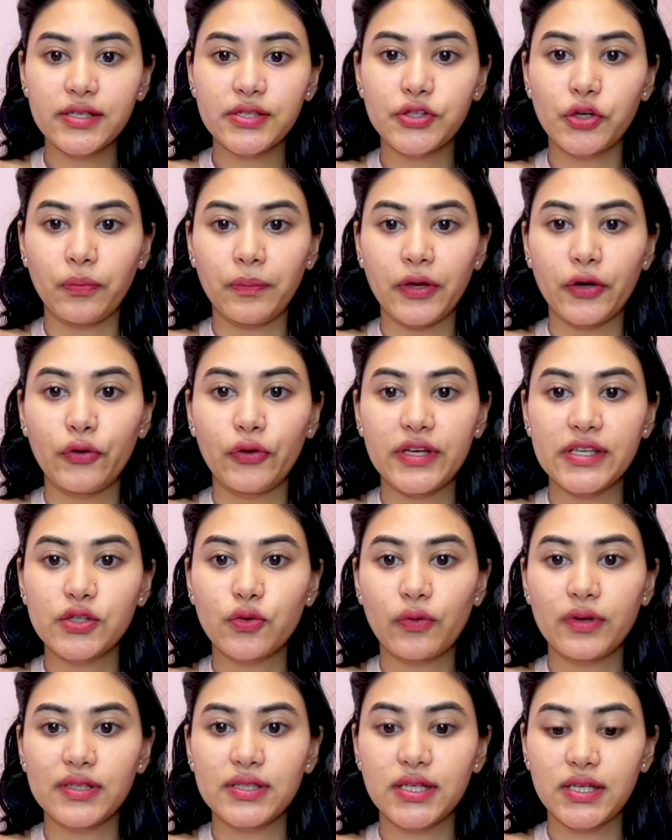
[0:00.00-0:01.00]
So middle is
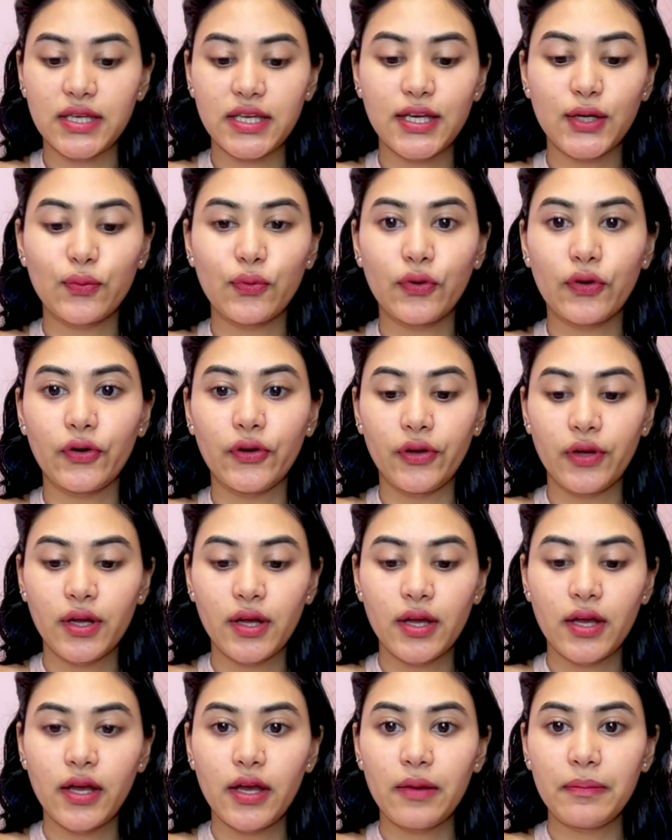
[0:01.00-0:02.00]
going to equal
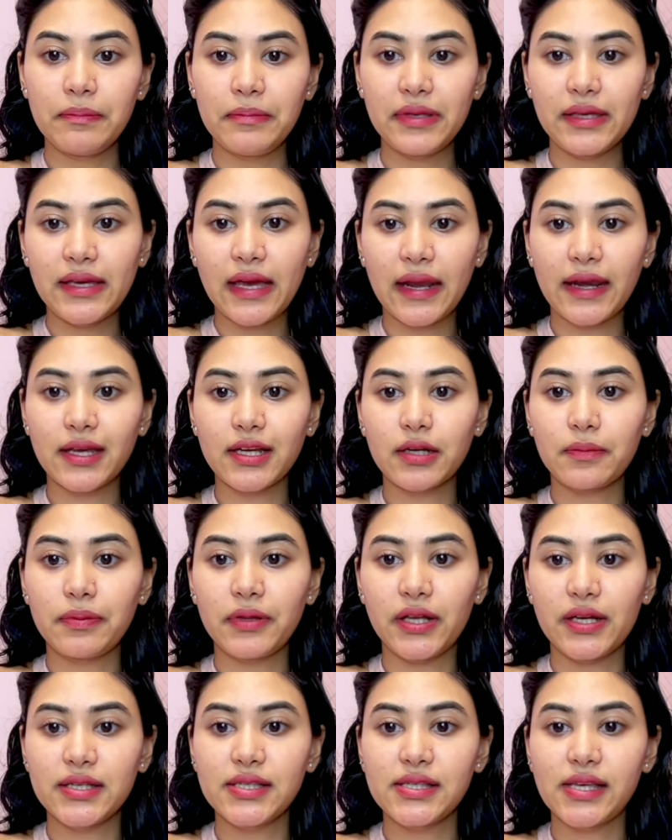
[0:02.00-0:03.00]
beginning
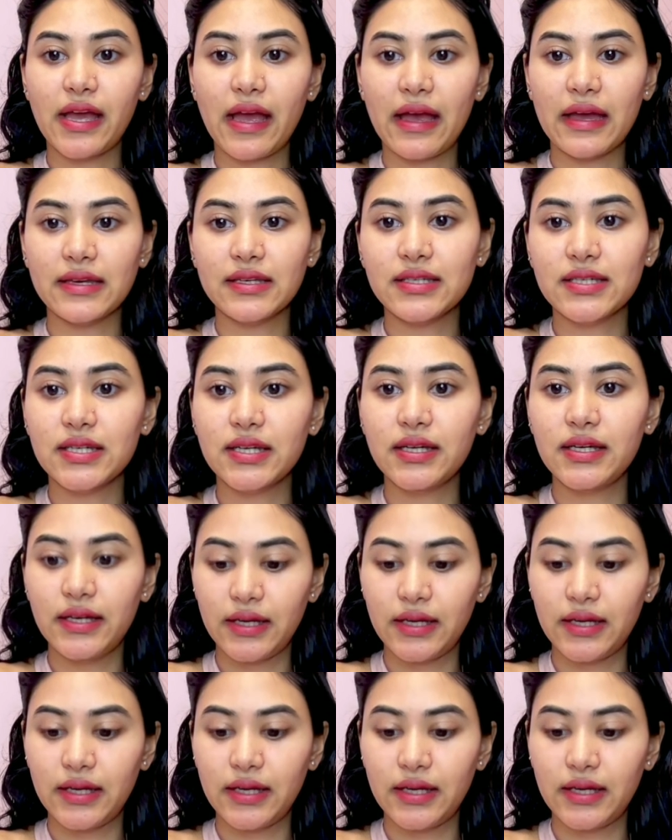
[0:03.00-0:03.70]
plus end.